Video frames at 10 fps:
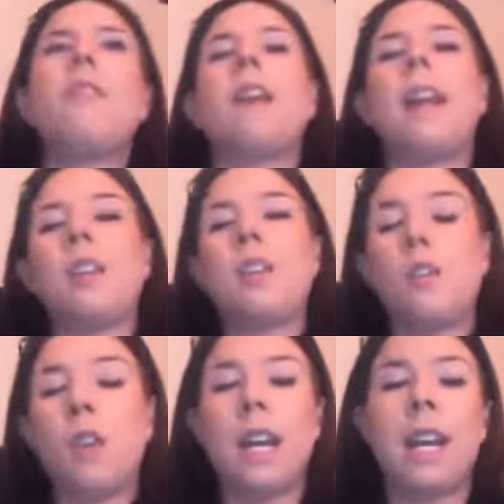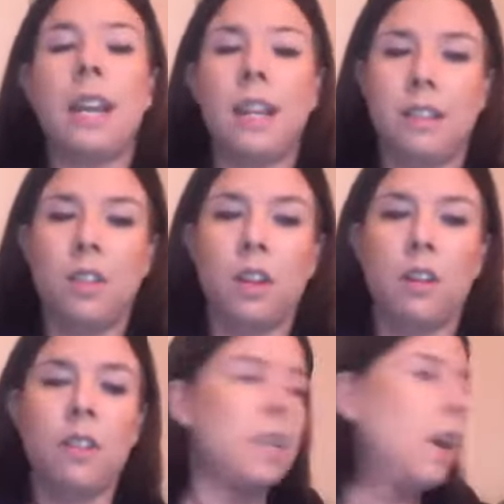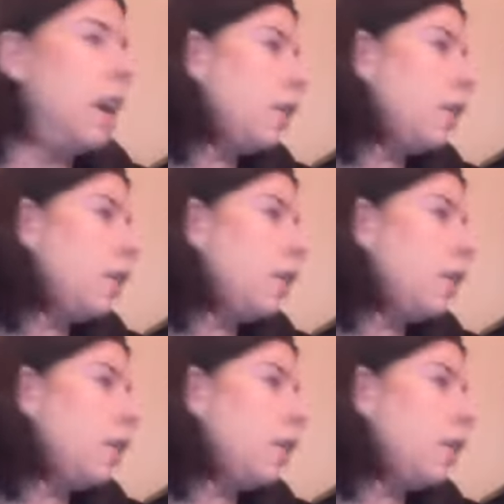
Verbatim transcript: Financial training is a service.